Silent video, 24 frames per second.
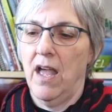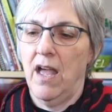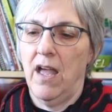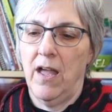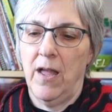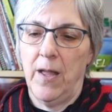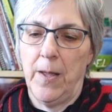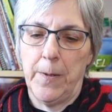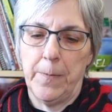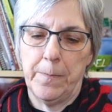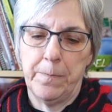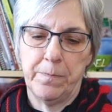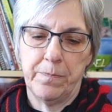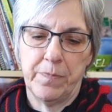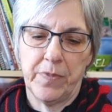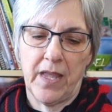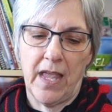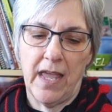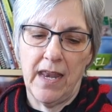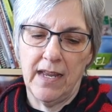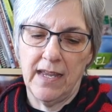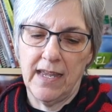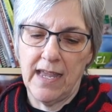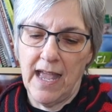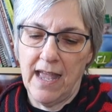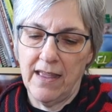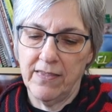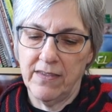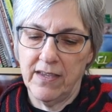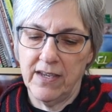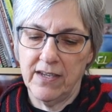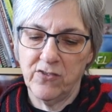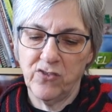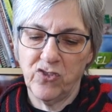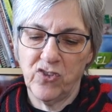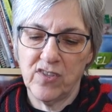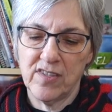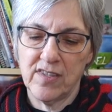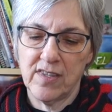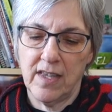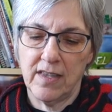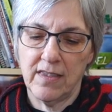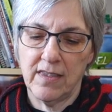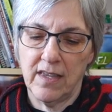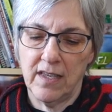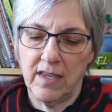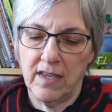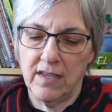And again, it's just
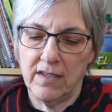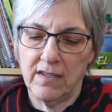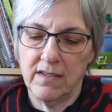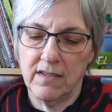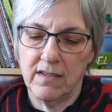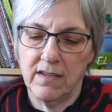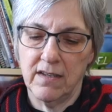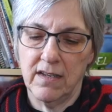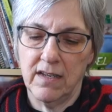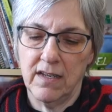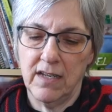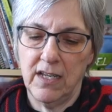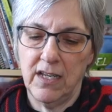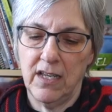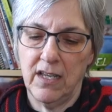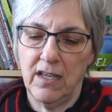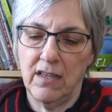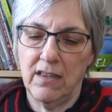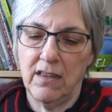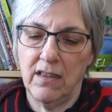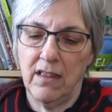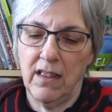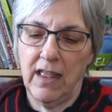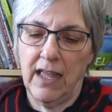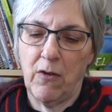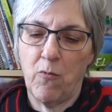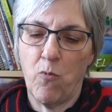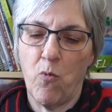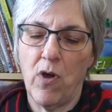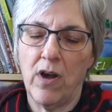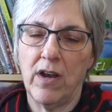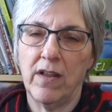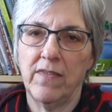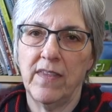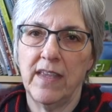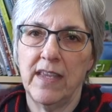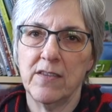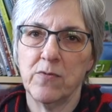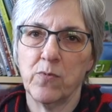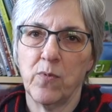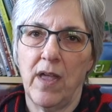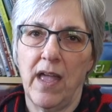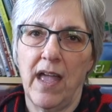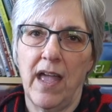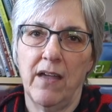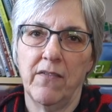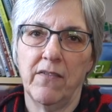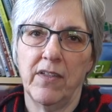that the, like, one of these
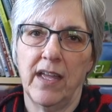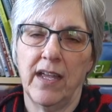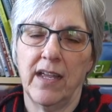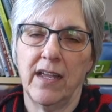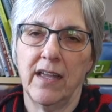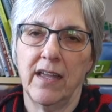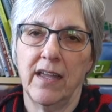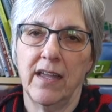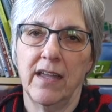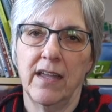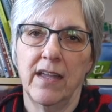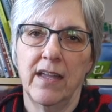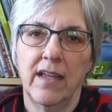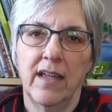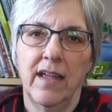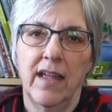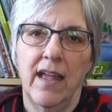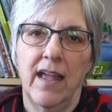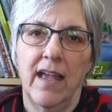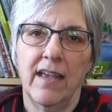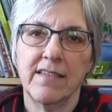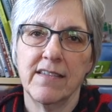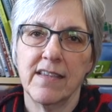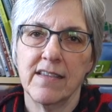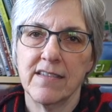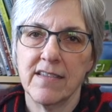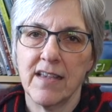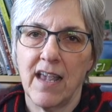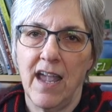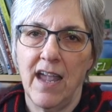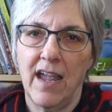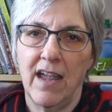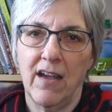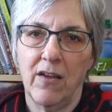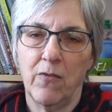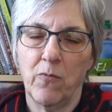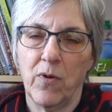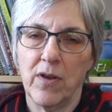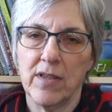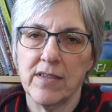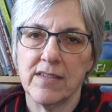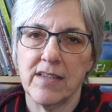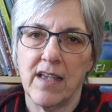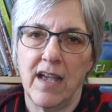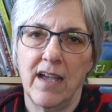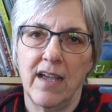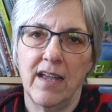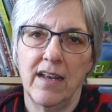will have like a SSK on one
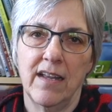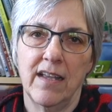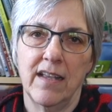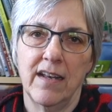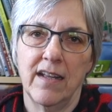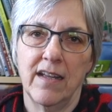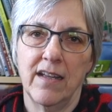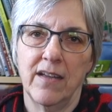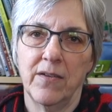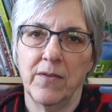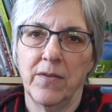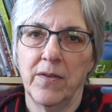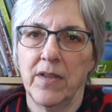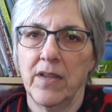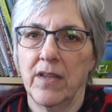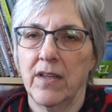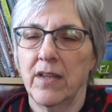side and a